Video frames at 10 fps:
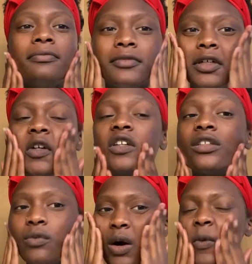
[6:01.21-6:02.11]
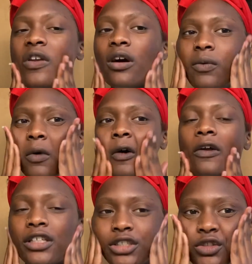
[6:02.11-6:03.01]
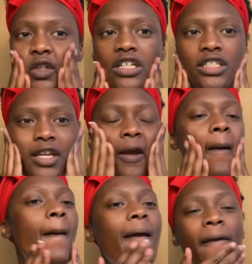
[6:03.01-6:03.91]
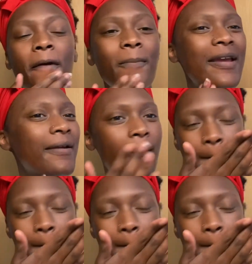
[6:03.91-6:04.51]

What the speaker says: Because what we don't want dry skin. No ma'am.